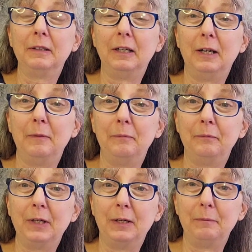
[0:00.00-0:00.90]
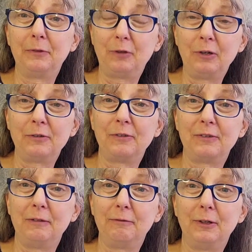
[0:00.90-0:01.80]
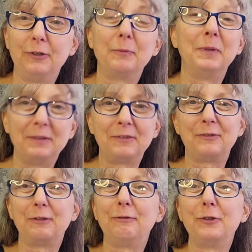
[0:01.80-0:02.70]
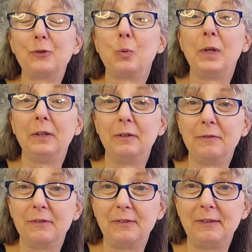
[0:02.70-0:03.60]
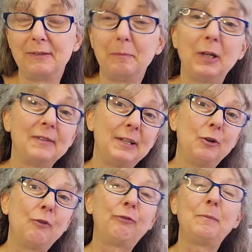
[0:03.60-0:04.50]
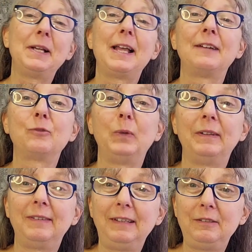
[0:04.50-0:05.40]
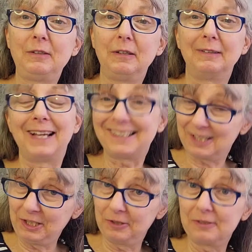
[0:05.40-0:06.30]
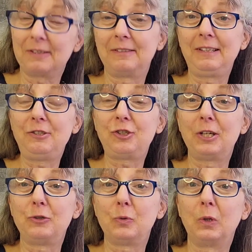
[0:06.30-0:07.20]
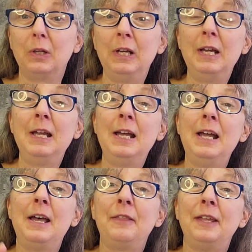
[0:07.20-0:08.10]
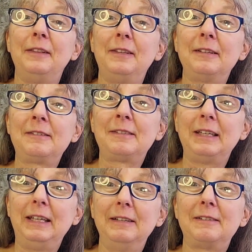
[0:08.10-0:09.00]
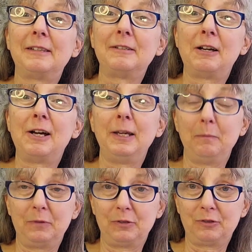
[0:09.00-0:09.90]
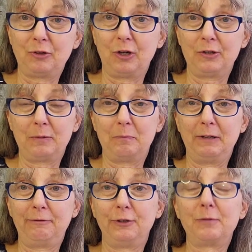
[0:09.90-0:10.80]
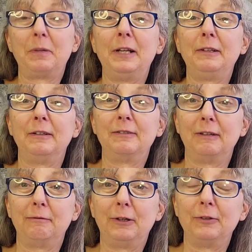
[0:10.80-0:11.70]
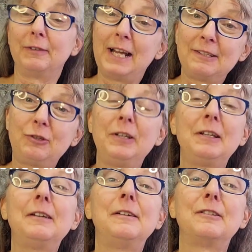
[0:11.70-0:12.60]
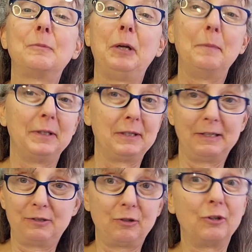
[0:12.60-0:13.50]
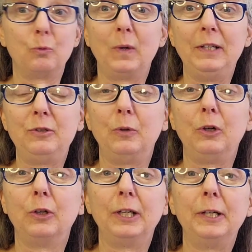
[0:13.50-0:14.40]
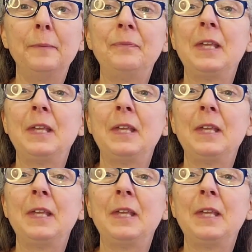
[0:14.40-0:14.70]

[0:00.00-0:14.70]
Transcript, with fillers: um, um, starts of sunflowers, but this is the first one of the season because I know from my last week's seed, last year's seed schedule, that this is the time to start my first planting of sunflowers. Last year I did an experiment and I started way too early,